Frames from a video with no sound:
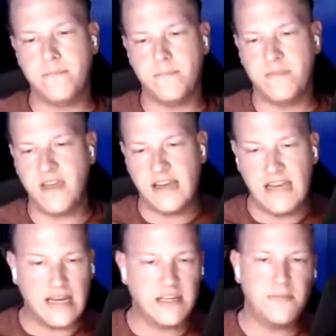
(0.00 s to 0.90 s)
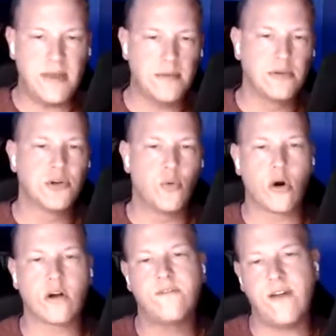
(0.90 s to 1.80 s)
They need to be able to
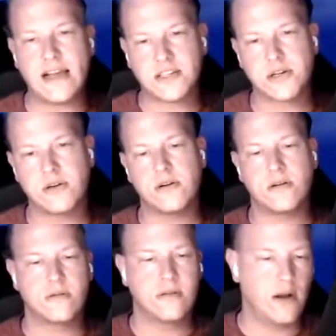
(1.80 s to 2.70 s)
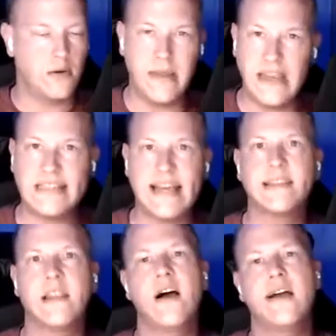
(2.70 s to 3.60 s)
work faster, meet
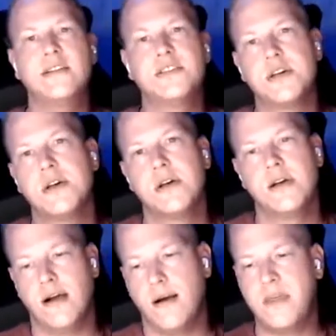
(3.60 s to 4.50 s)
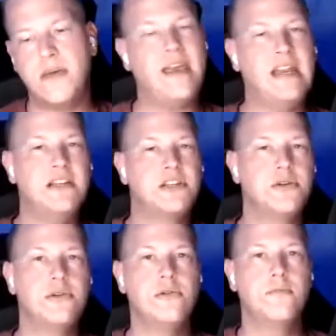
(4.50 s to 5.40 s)
deadlines. They may need
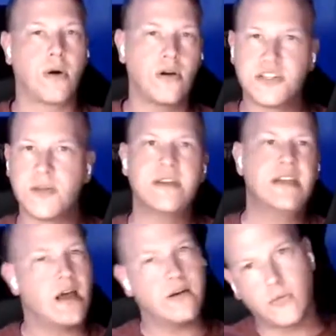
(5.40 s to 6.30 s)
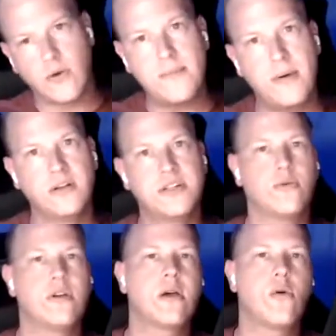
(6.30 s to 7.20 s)
to burn something down and rebuild it
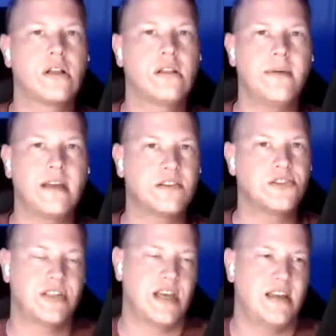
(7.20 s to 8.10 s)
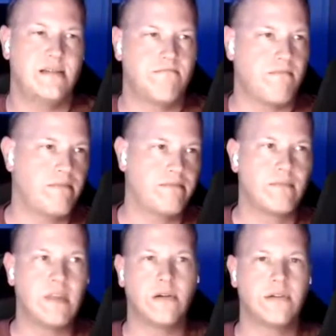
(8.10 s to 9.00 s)
really quickly because
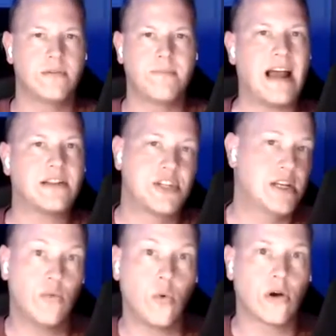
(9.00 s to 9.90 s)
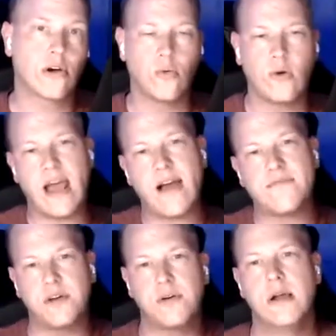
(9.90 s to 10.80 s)
their patch didn't work or what have
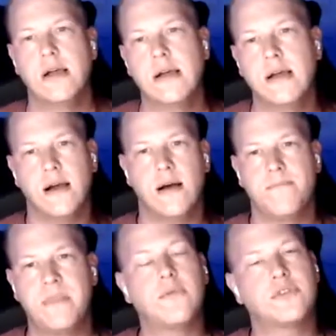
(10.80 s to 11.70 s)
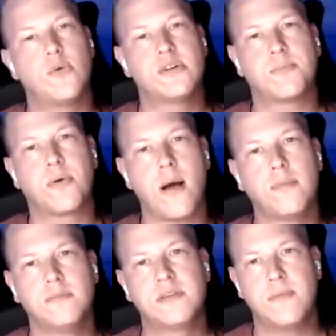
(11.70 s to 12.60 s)
you. That was always a
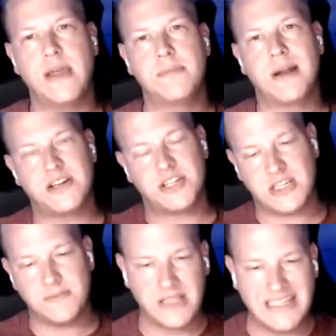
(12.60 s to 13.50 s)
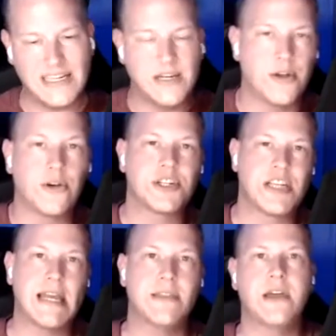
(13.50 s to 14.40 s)
problem to me, but I just simply didn't
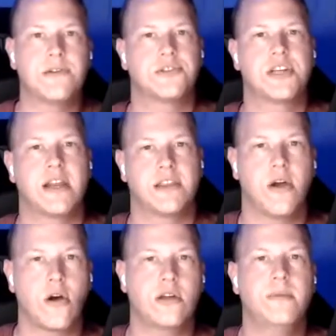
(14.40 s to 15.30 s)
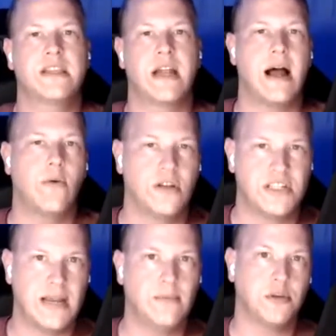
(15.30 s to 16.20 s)
understand the other side of the argument that I wasn't
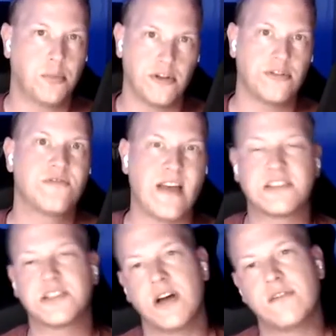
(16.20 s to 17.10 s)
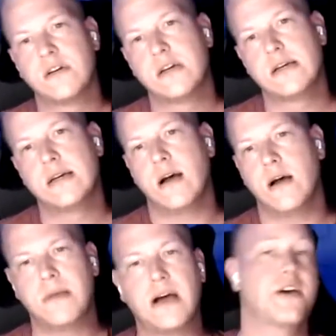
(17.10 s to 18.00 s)
able to produce fast enough.
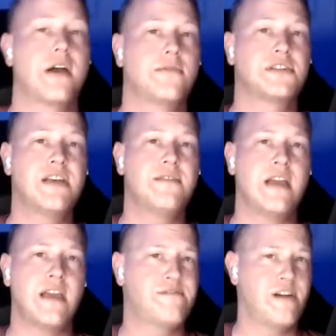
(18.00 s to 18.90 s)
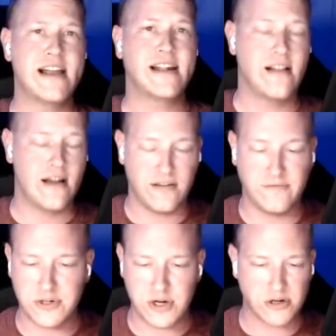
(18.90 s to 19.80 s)
I thought I was giving a fine cloud
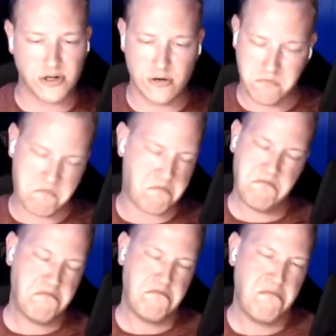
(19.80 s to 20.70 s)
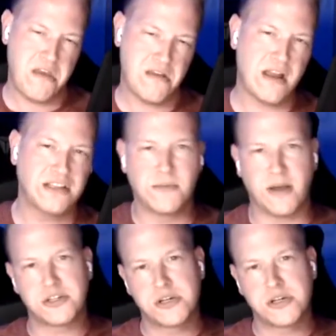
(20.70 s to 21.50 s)
infrastructure, not so much.